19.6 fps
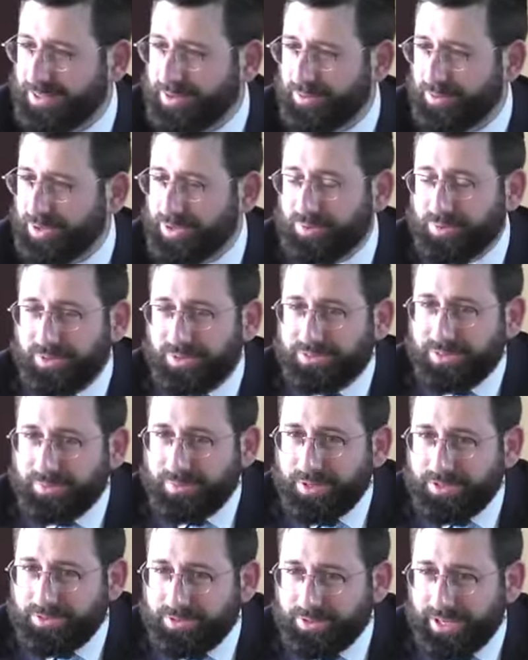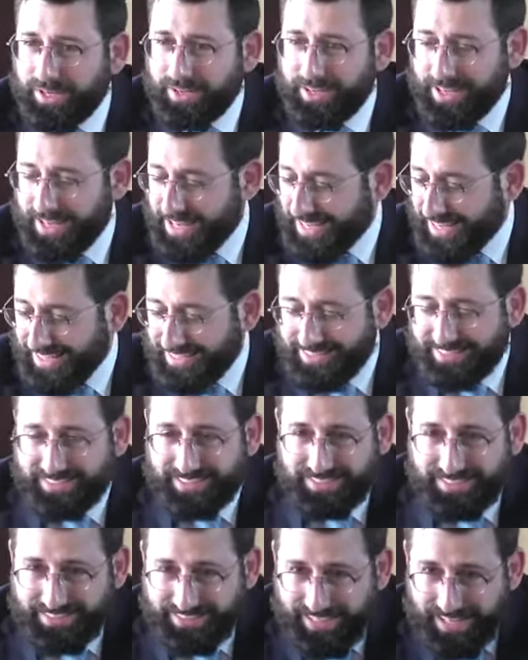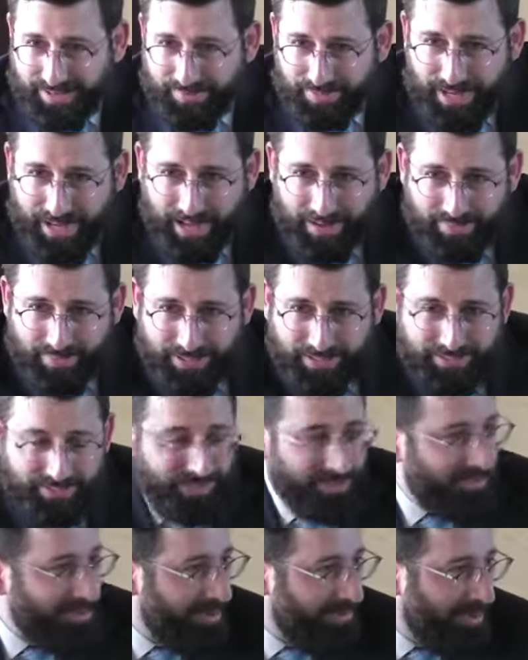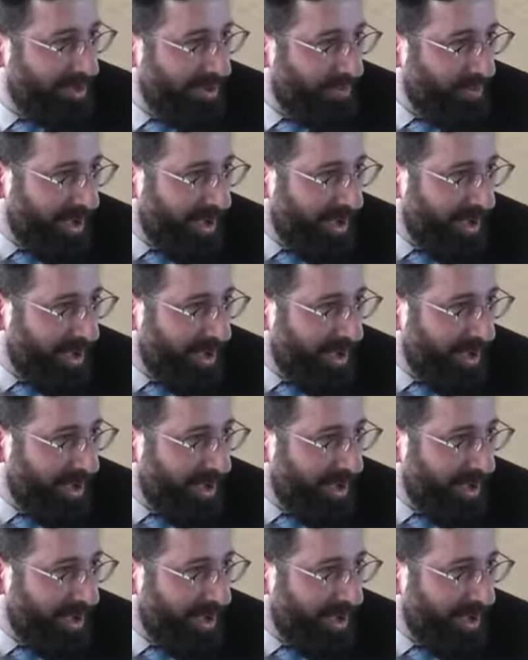What in the world's Ramah doing? It's the same comment of the Ramah.